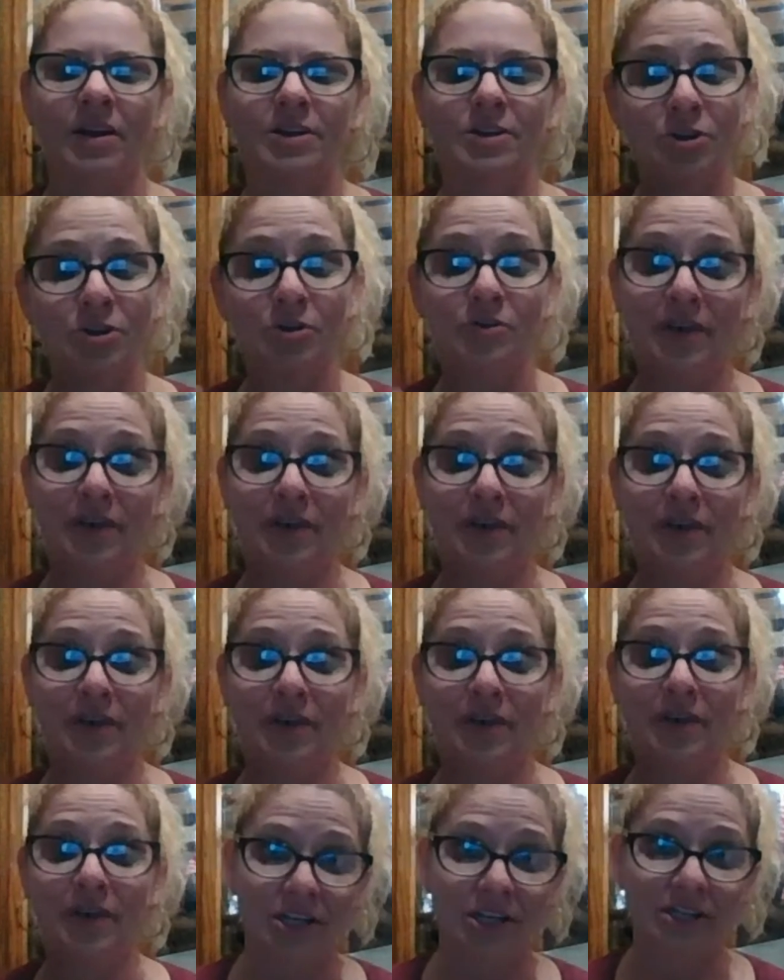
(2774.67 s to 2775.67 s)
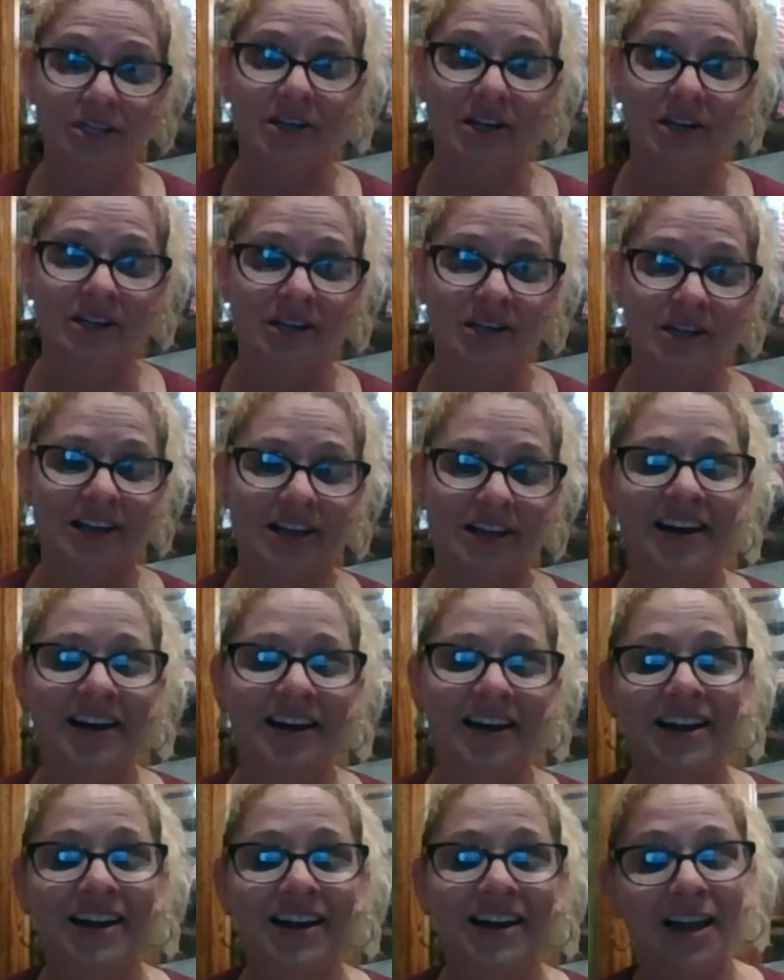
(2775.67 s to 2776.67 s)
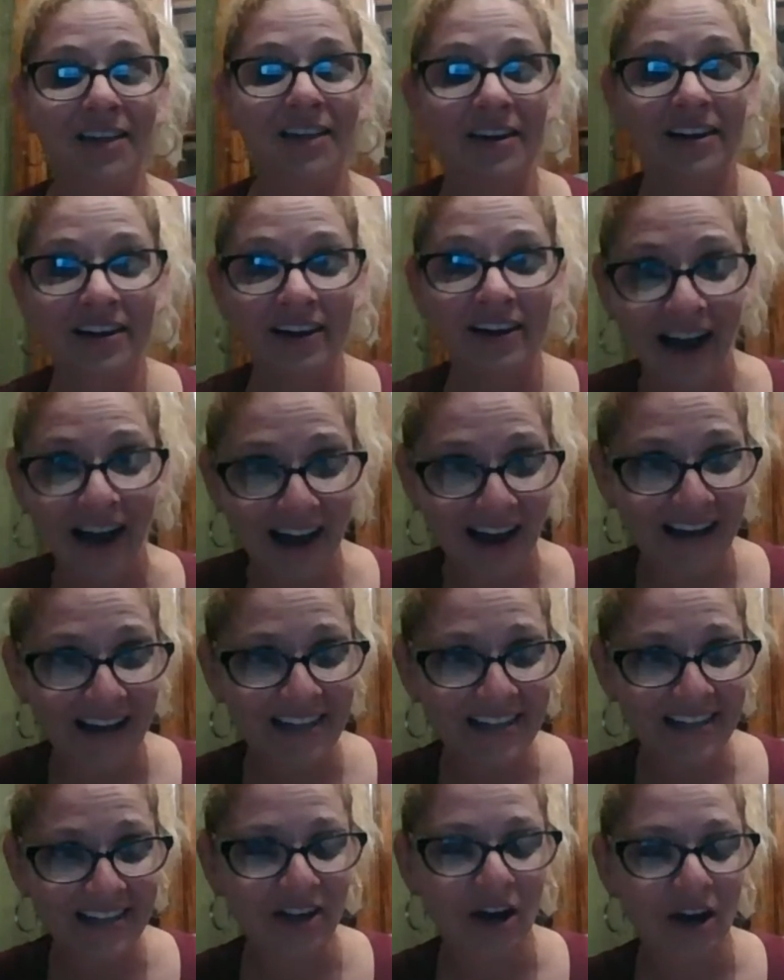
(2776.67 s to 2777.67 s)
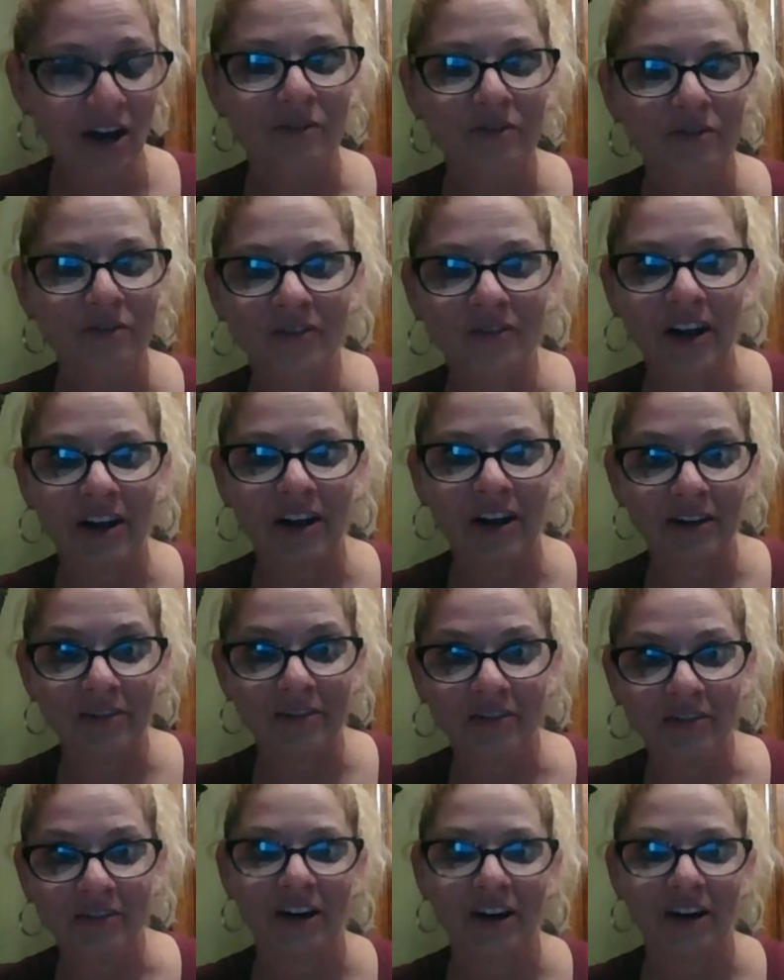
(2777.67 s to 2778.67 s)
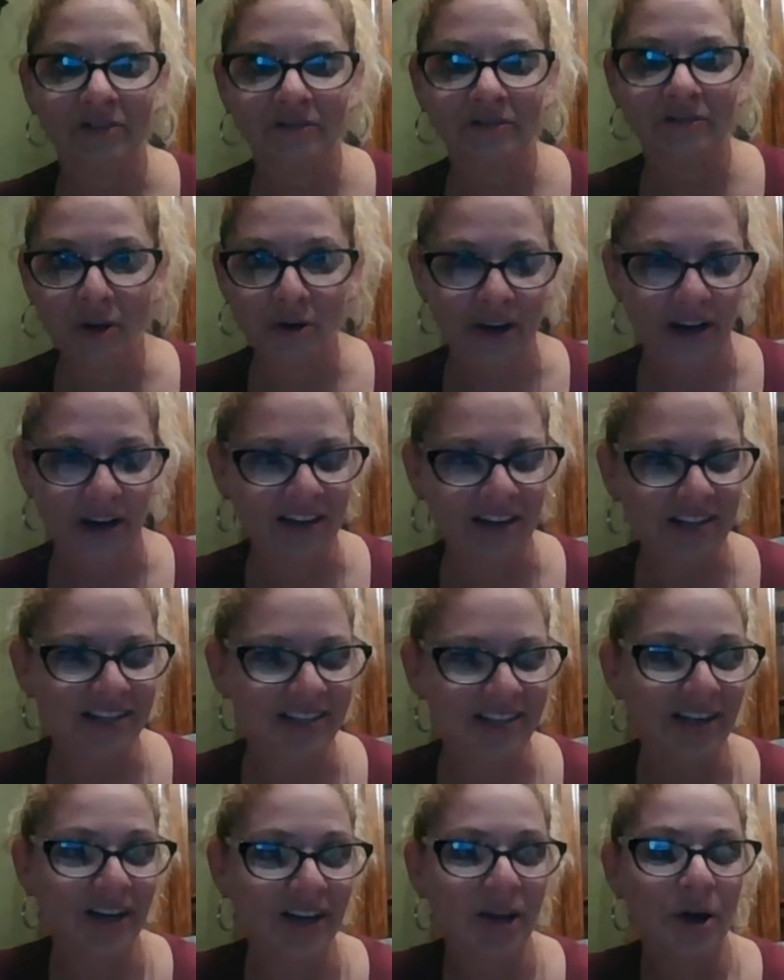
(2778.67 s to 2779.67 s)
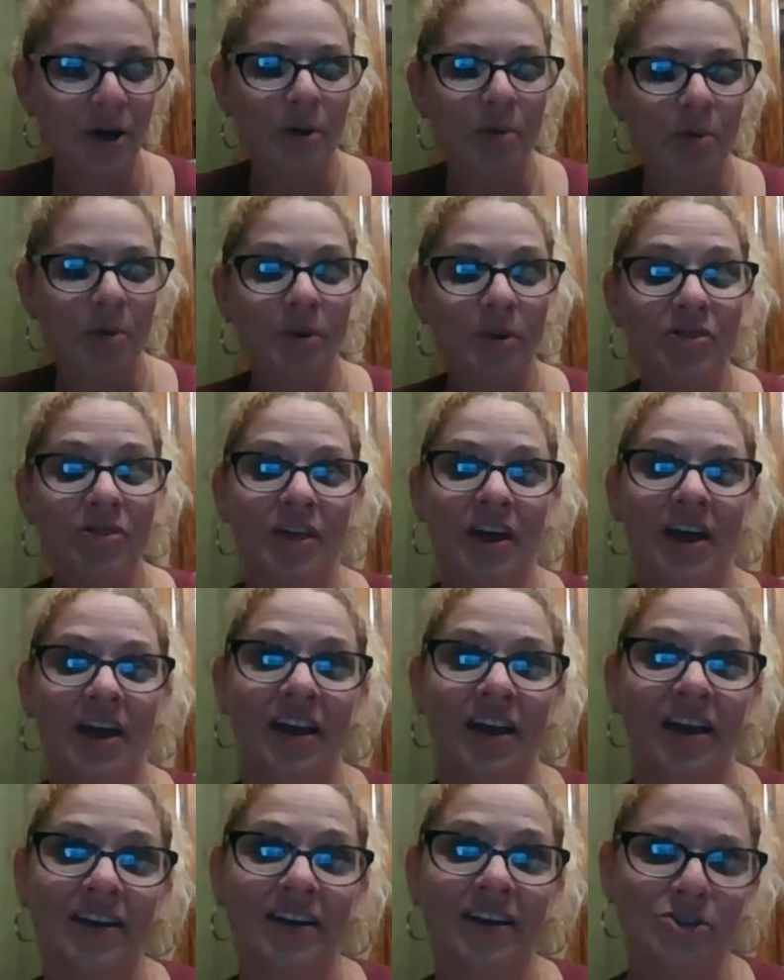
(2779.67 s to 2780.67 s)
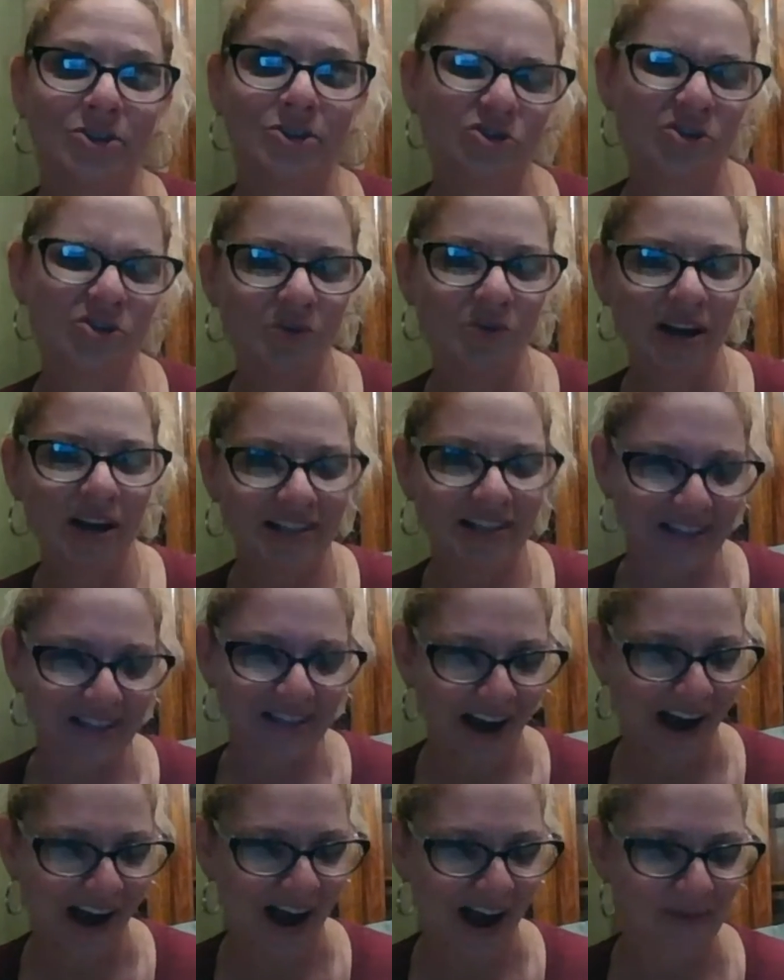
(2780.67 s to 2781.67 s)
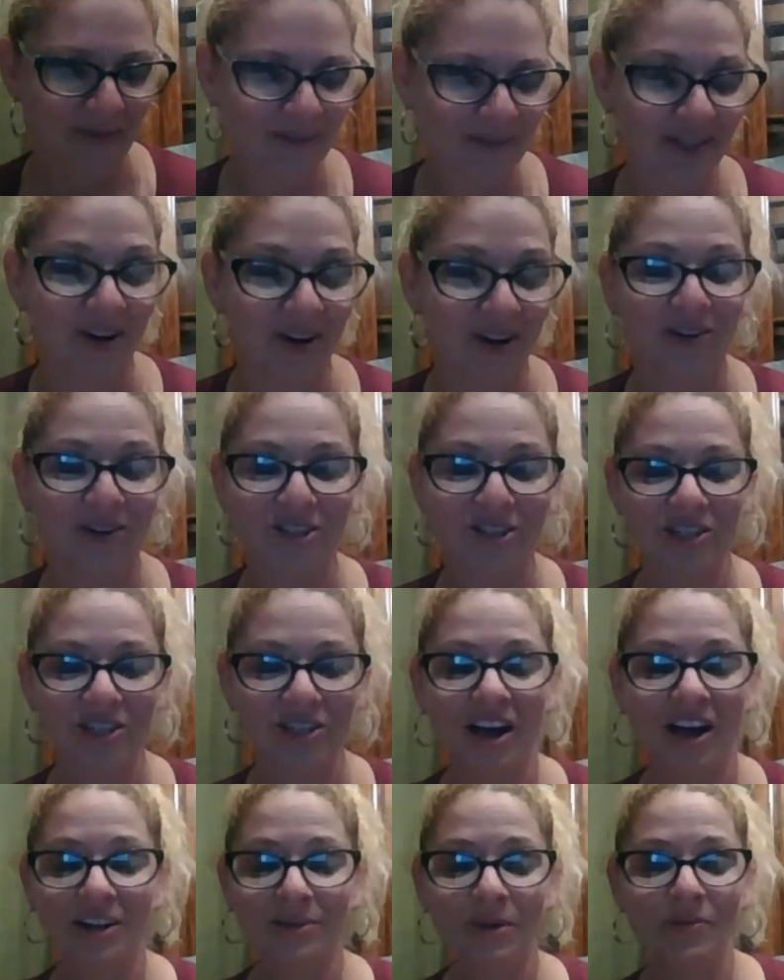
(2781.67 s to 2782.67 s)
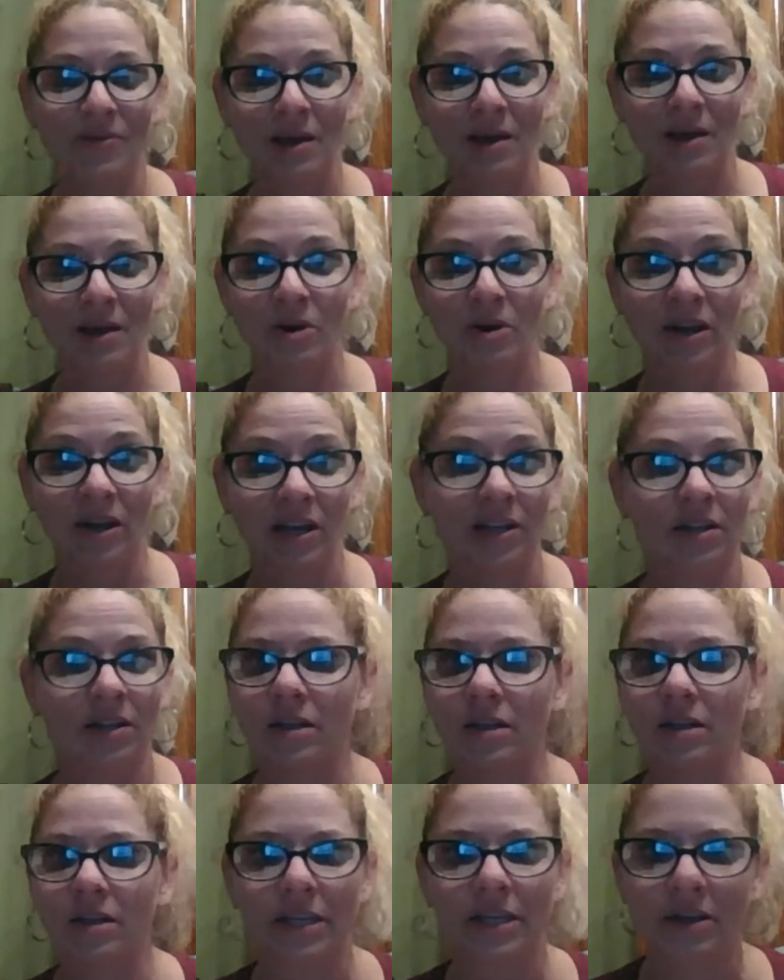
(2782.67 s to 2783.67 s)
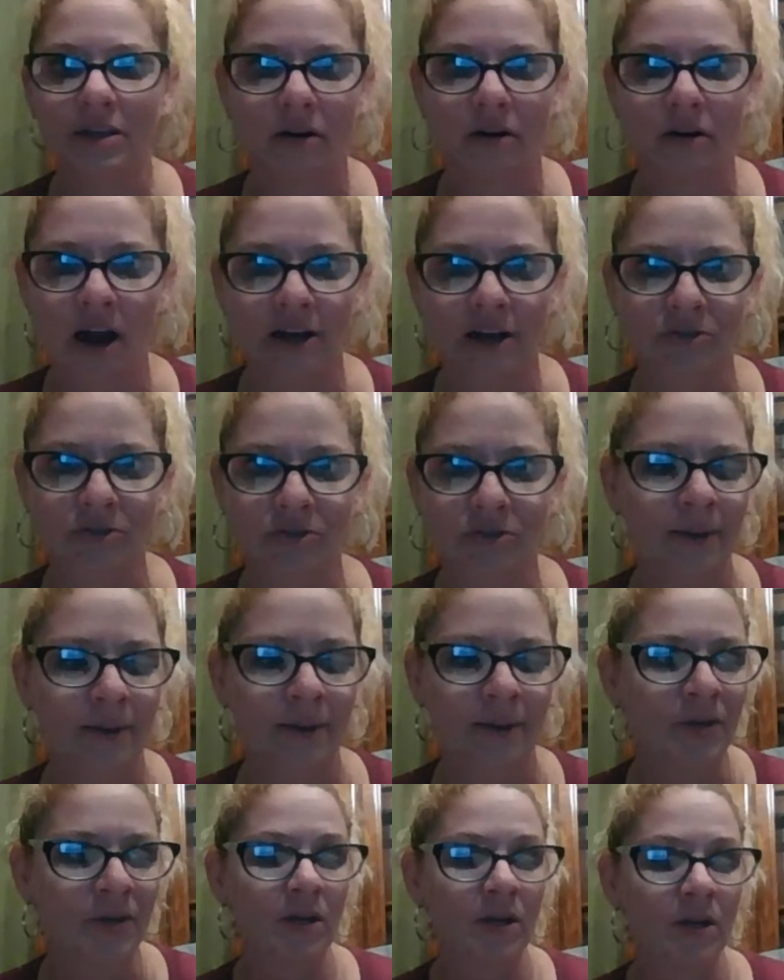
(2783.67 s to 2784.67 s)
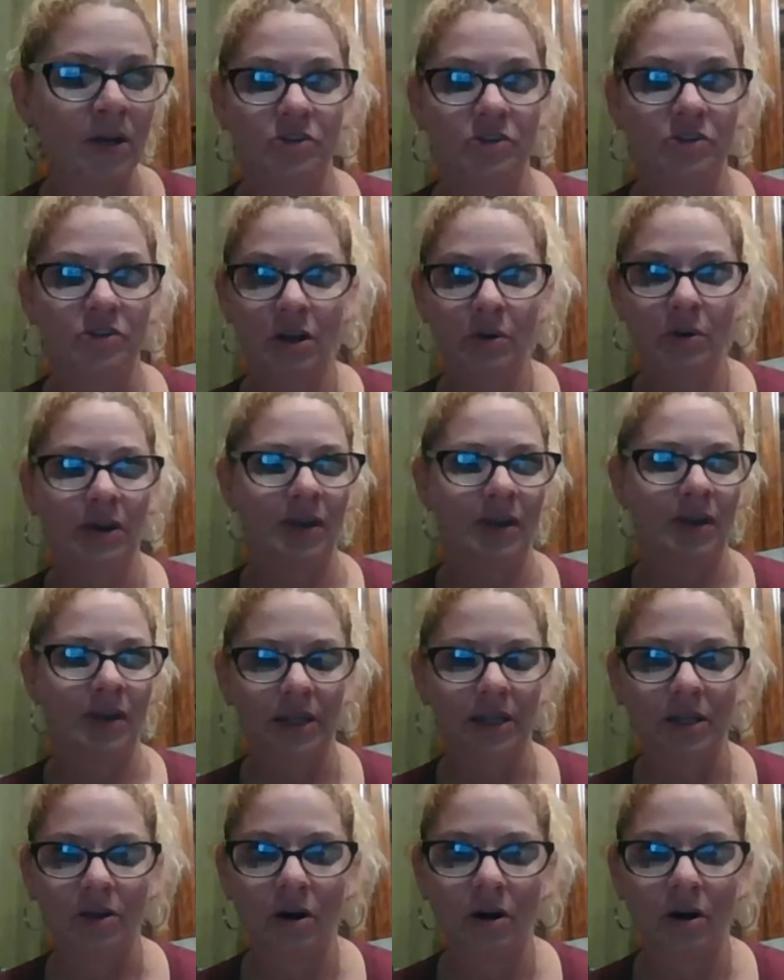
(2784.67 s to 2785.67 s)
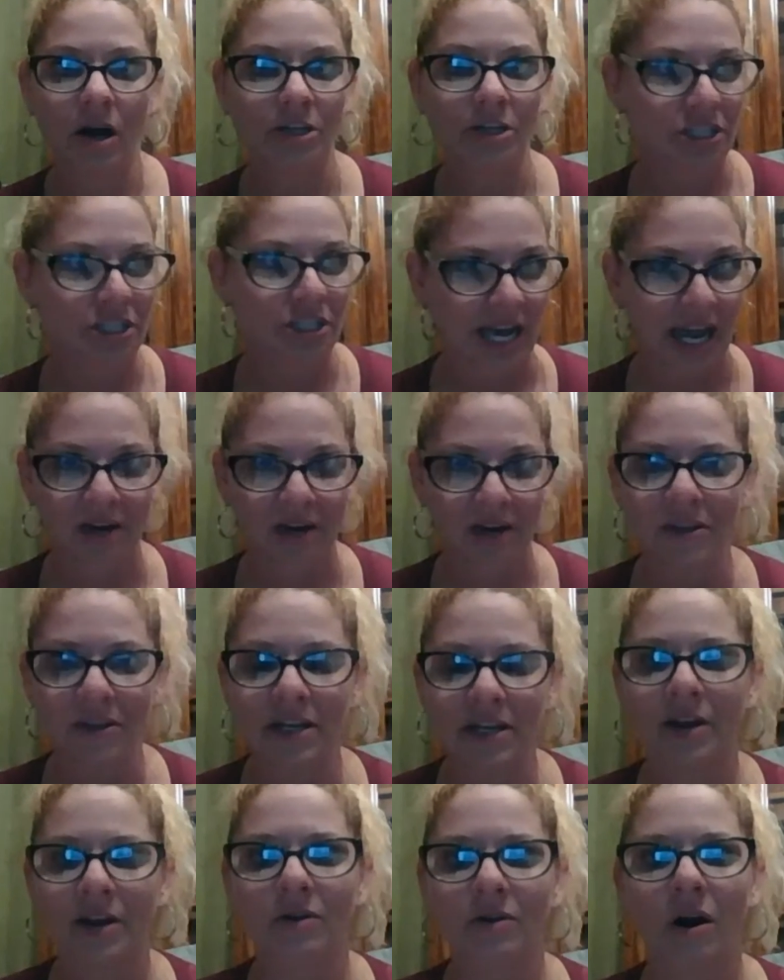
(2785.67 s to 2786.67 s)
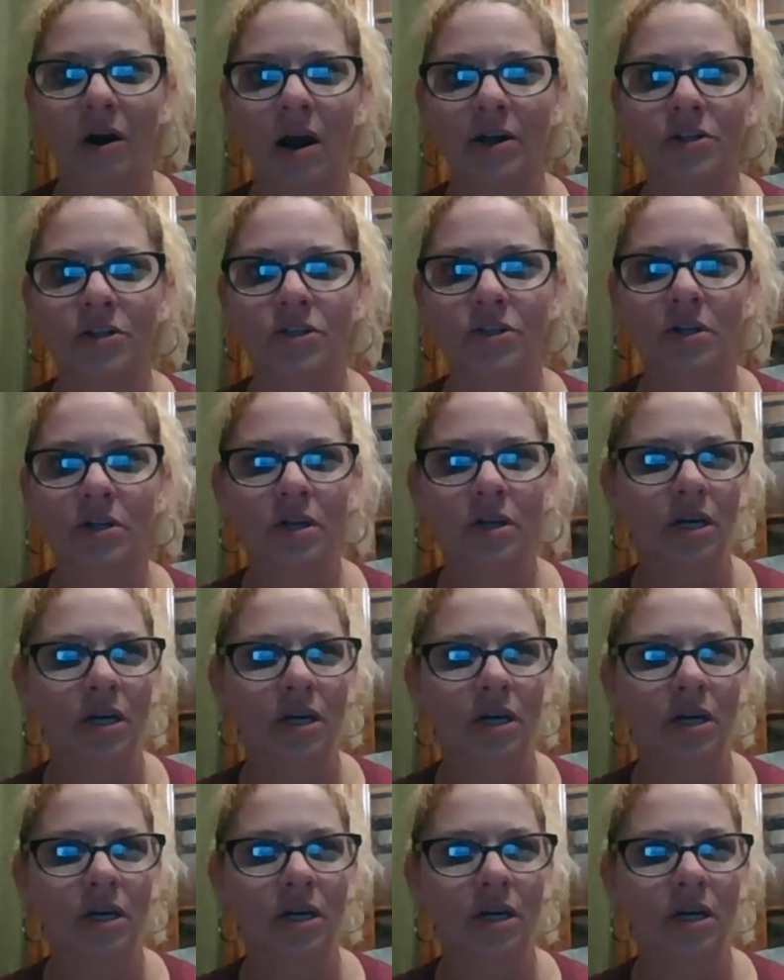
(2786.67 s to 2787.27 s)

So that's me. Jessica does that. And then guys are very, very focused but they sort of waste time. So she talked about them going in, clean the garage, right? So they go in, they clean the garage, they take everything out of the garage,